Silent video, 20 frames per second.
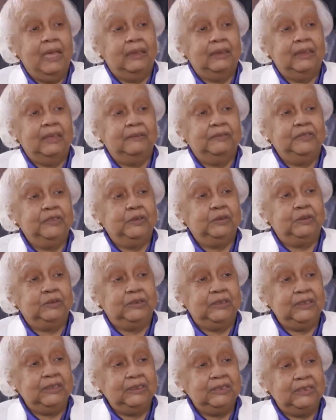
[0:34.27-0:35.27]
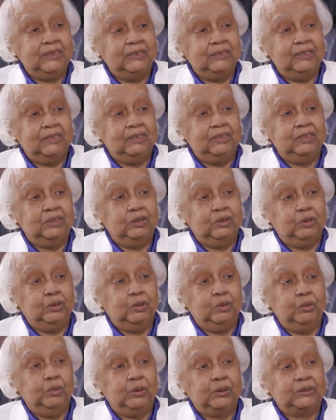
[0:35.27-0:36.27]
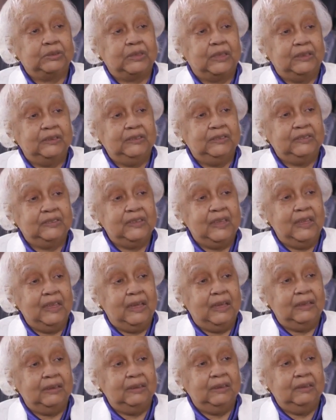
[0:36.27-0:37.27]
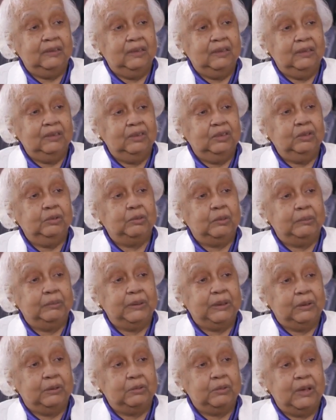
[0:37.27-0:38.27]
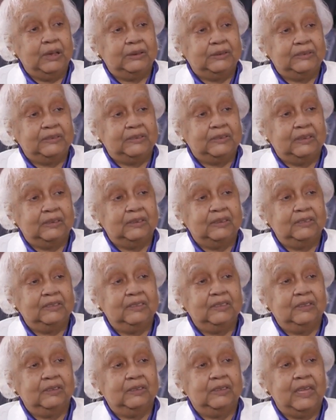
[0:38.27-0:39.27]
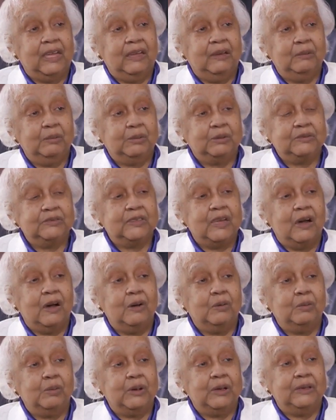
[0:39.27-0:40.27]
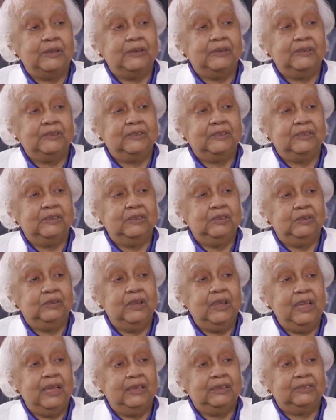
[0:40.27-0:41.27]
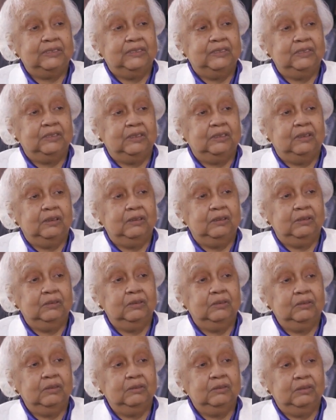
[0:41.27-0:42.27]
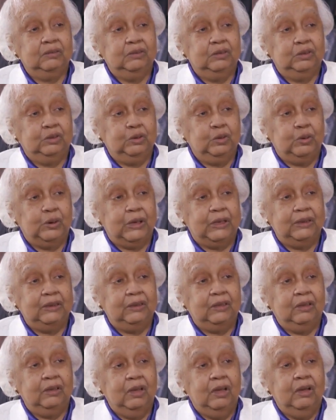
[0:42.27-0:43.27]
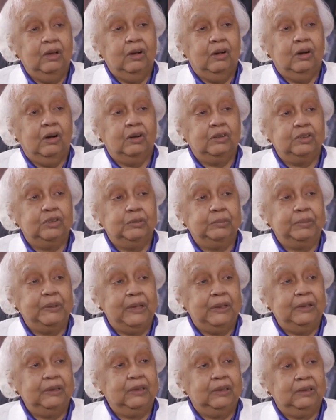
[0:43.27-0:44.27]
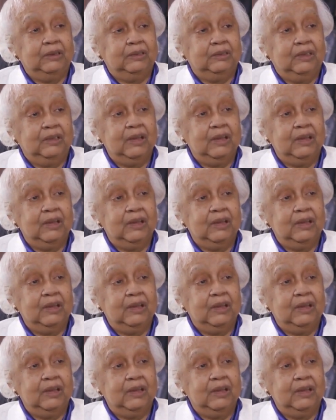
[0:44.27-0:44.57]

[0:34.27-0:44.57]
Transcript: And if you didn't do what they said, you would be arrested. So that was always, you had to do it or you paid